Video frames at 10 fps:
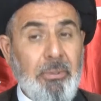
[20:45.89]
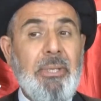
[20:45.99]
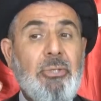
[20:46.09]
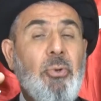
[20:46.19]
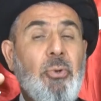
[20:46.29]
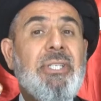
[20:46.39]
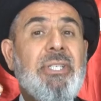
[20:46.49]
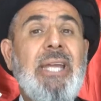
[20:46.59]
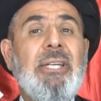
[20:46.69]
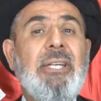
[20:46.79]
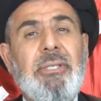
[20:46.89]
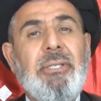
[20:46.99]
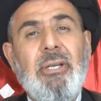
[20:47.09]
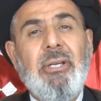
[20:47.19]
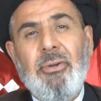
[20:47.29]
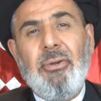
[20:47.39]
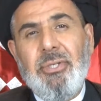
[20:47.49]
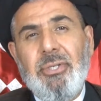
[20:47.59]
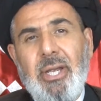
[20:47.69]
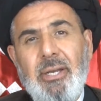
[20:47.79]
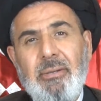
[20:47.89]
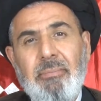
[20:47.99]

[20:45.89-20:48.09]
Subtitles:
but Hussein in particular, Hussein,